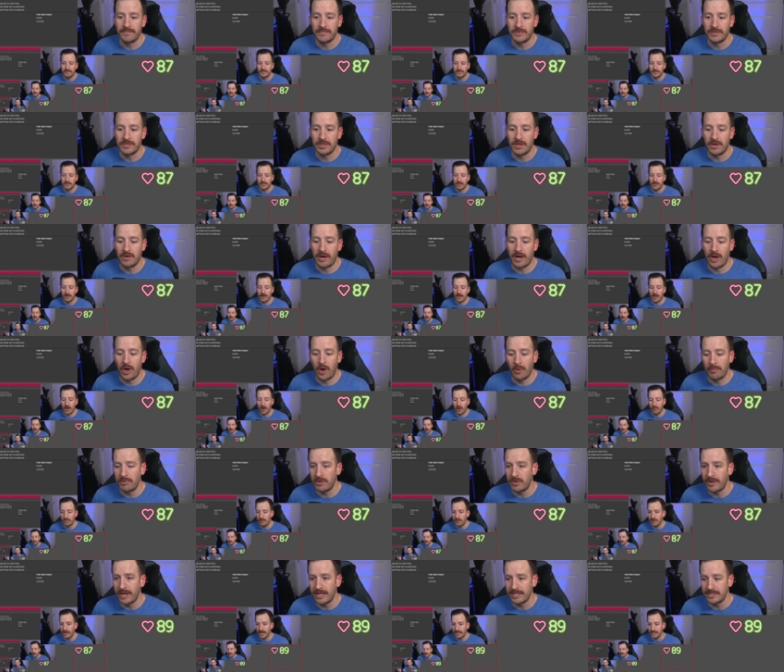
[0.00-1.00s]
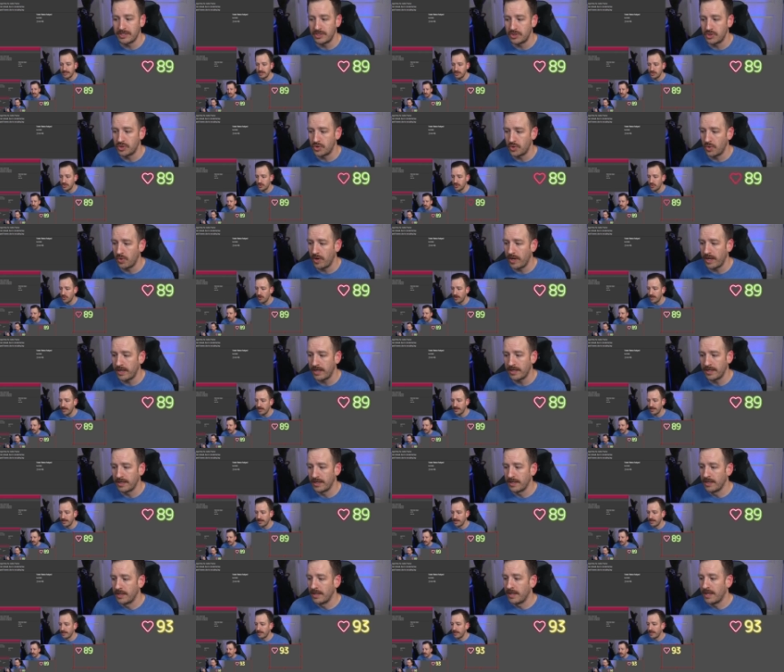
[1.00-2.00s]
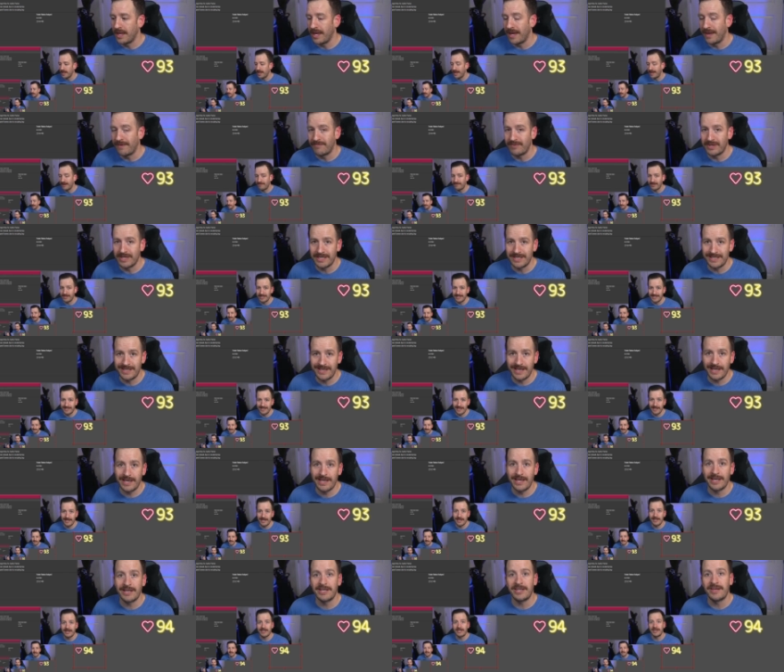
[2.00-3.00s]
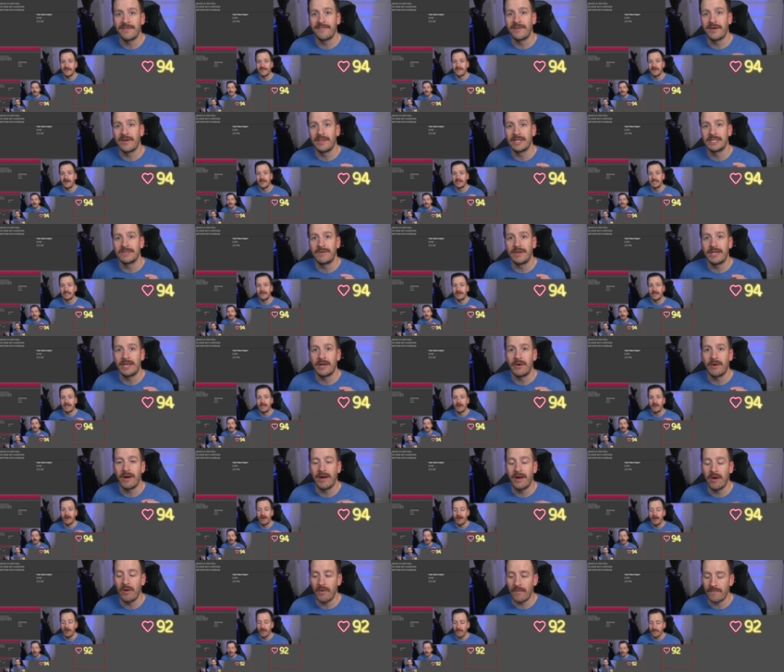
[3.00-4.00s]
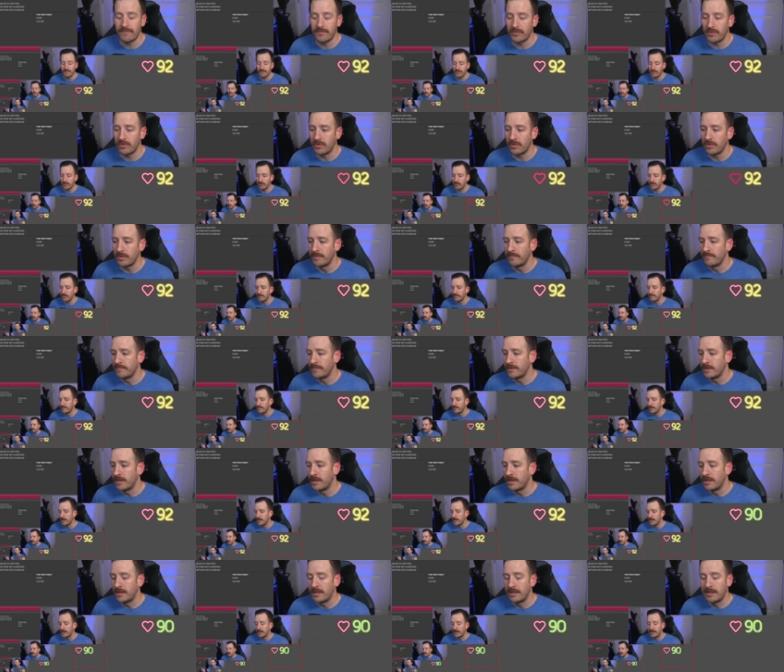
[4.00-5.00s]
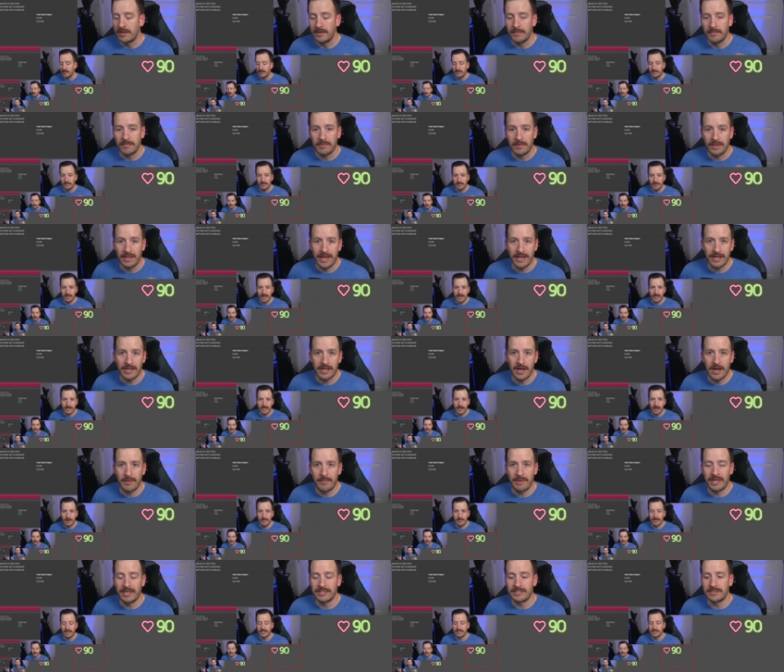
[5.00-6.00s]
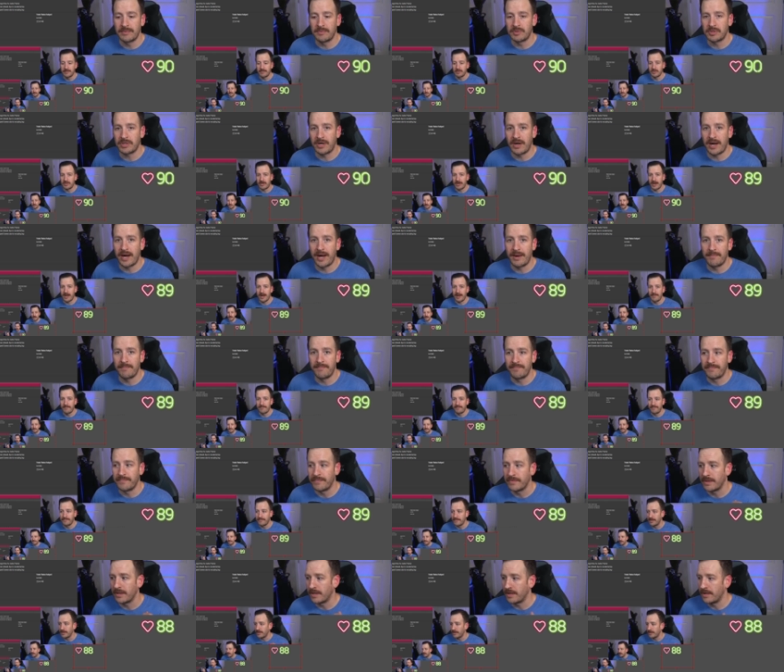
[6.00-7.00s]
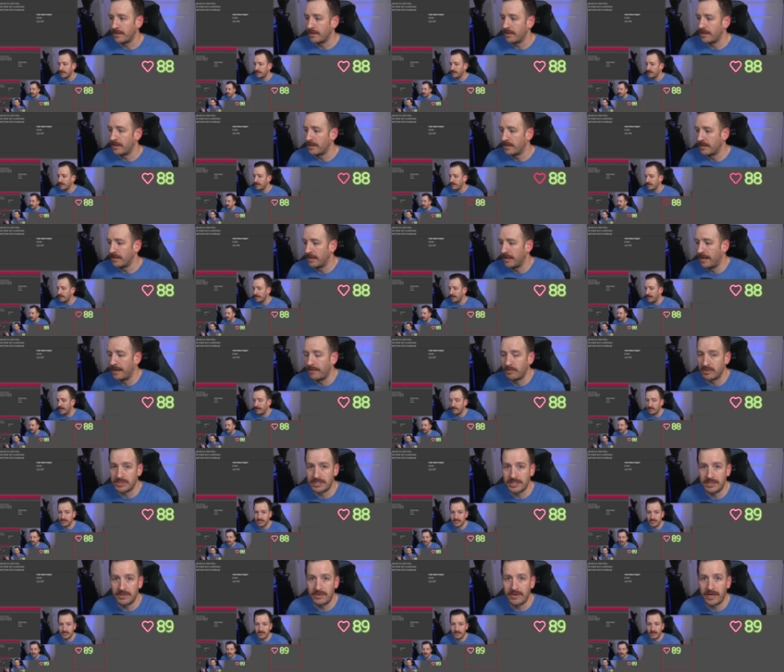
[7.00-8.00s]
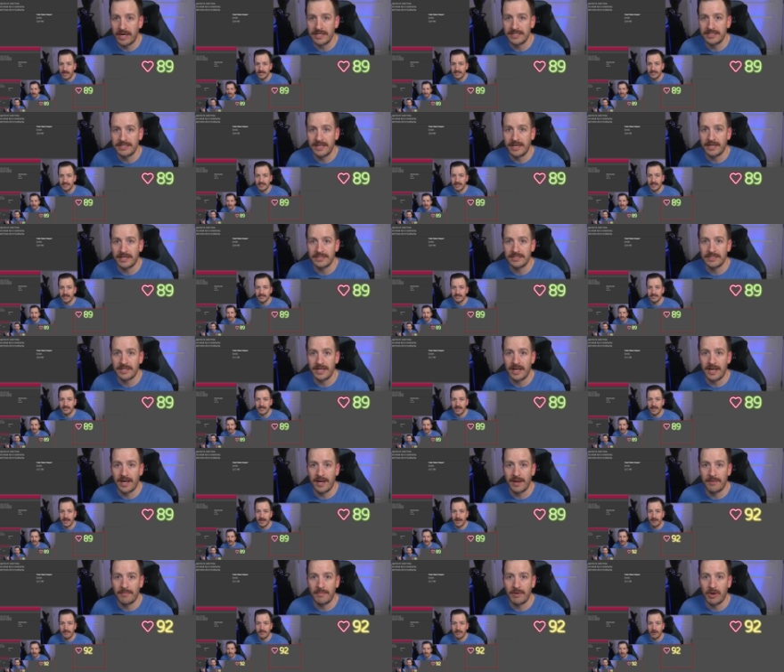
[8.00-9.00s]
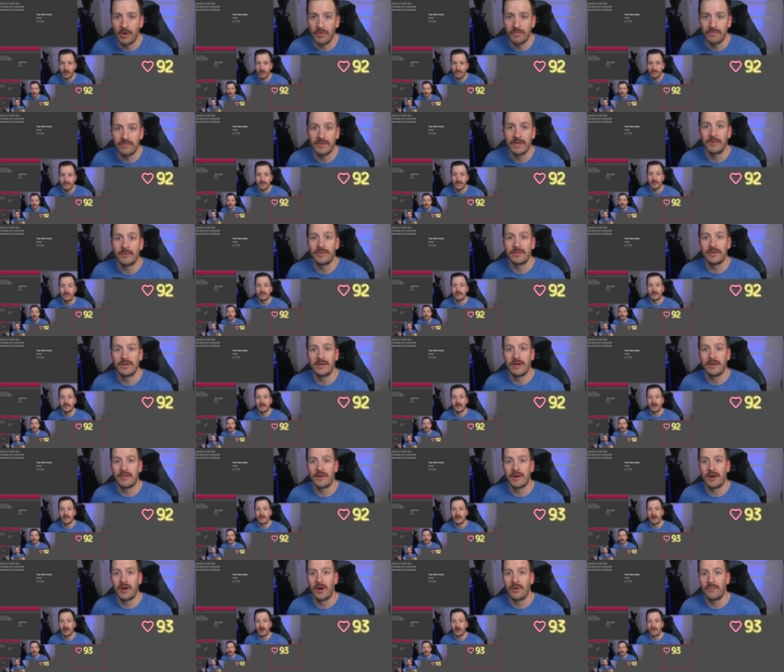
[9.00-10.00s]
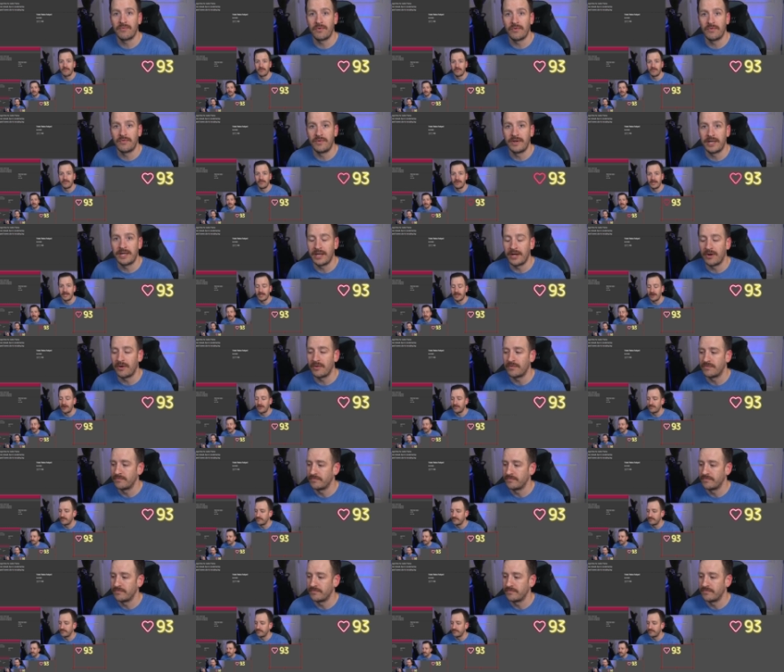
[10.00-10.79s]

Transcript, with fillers: So I hope you guys enjoyed. If you did and you found this video helpful, like, comment, and subscribe. I will see you guys next time, hopefully with another helpful video.